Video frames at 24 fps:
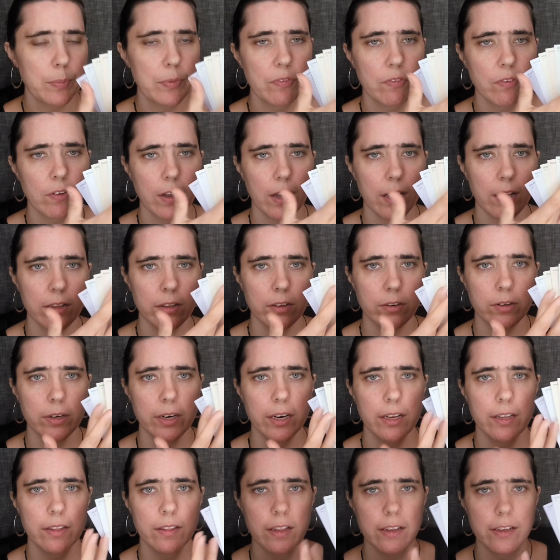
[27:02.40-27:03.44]
type of
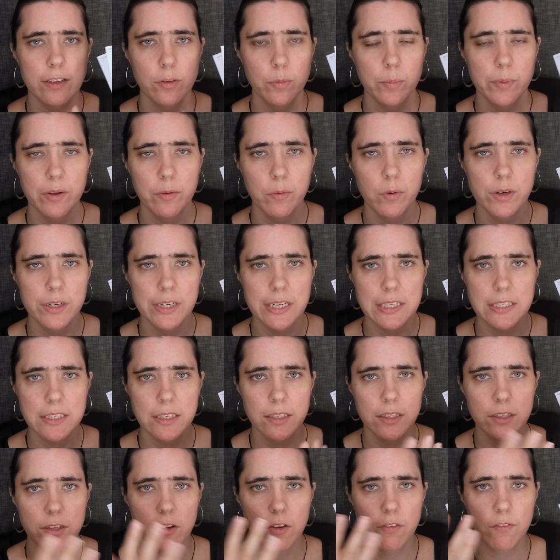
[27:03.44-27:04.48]
coloring that you'll be
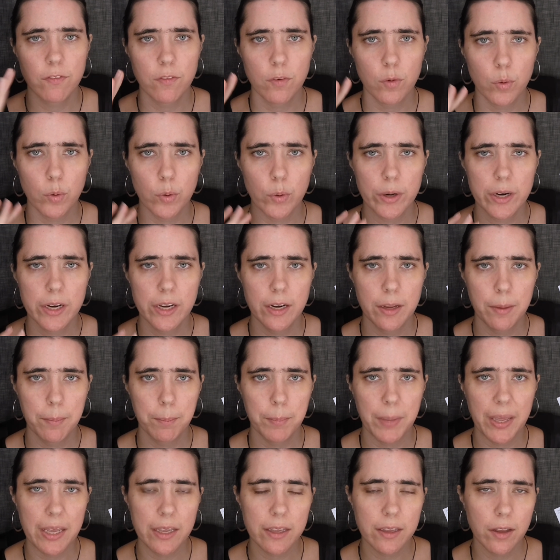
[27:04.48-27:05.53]
wanting to look for
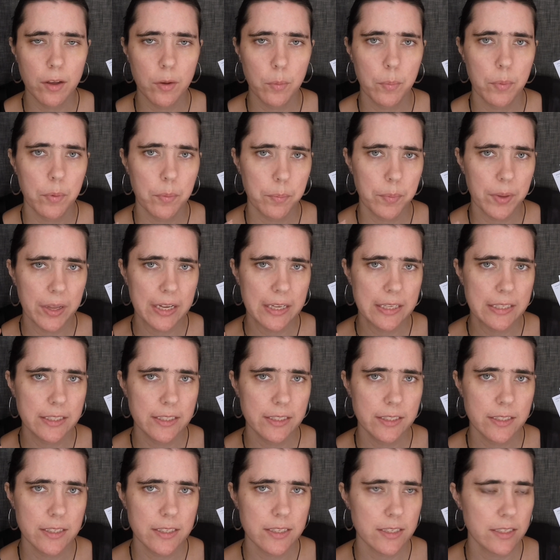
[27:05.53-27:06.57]
in a makeup
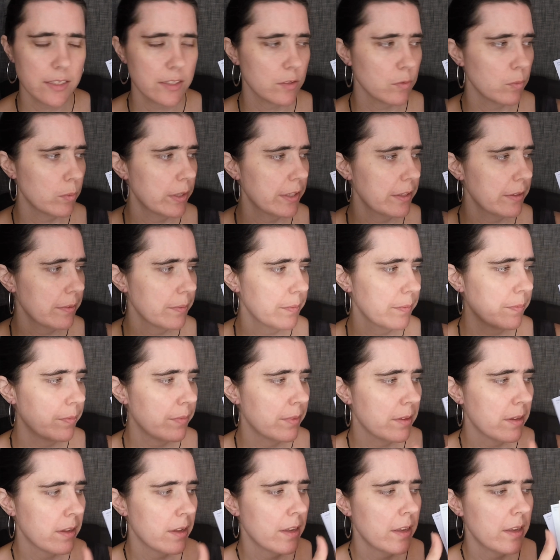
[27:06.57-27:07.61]
palette as well.
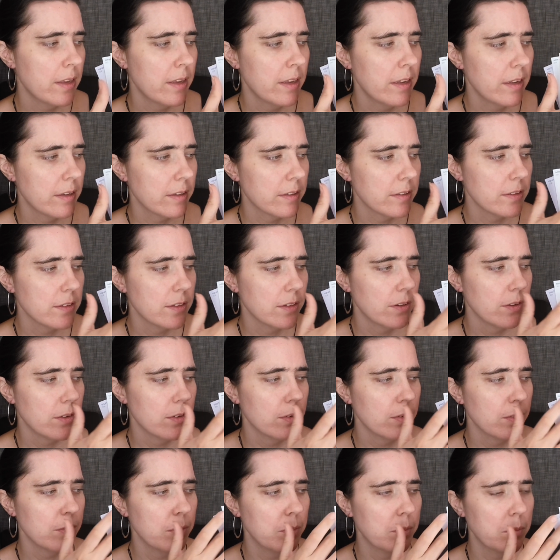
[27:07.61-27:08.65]
So
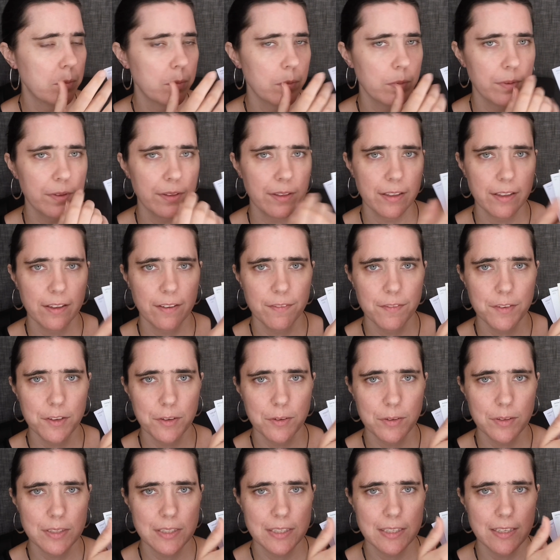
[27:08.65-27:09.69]

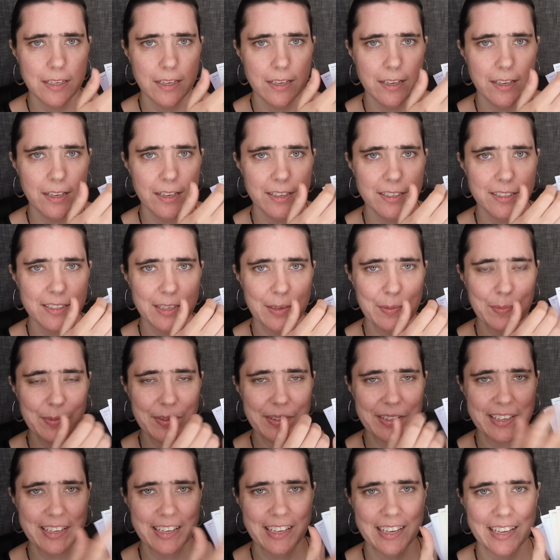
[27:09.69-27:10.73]
if you see
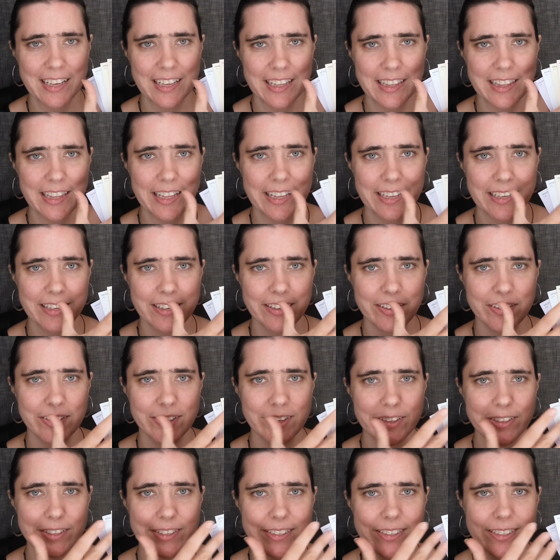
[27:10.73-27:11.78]
something that
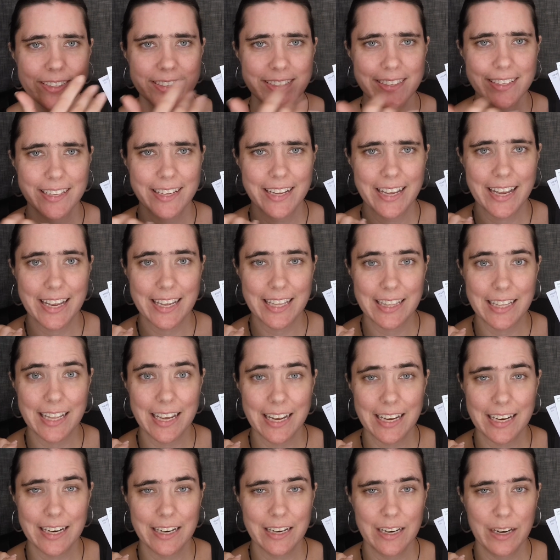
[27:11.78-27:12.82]
looks like
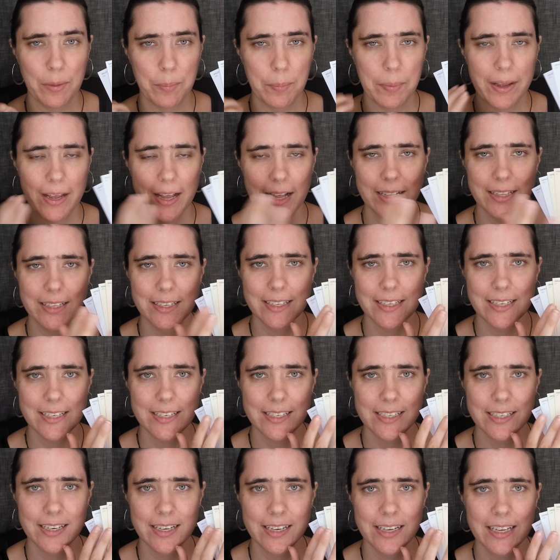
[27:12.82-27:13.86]
that in a
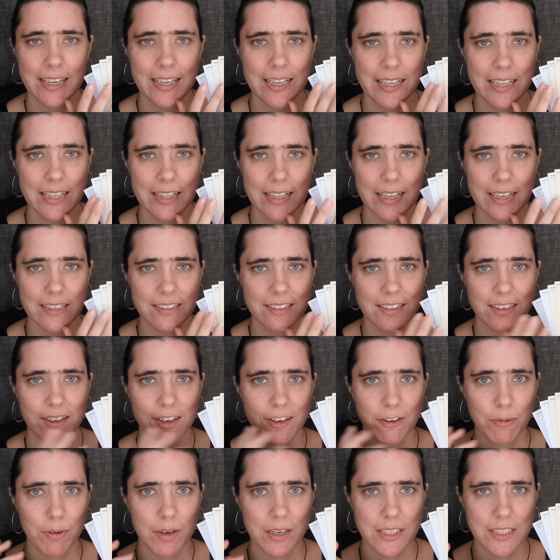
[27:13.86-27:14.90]
palette, that's
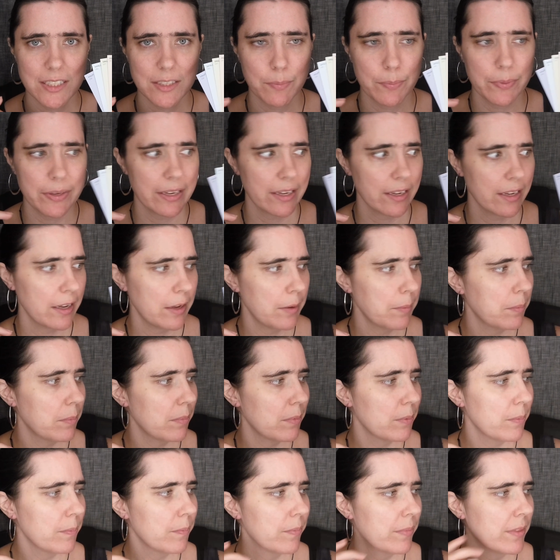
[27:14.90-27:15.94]
a good one to pick
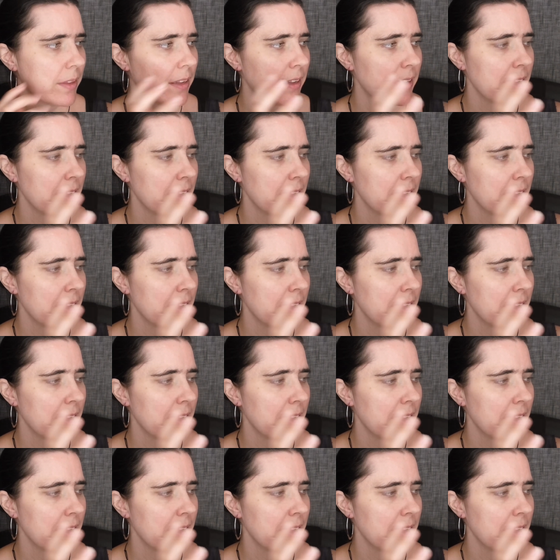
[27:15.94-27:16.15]
up.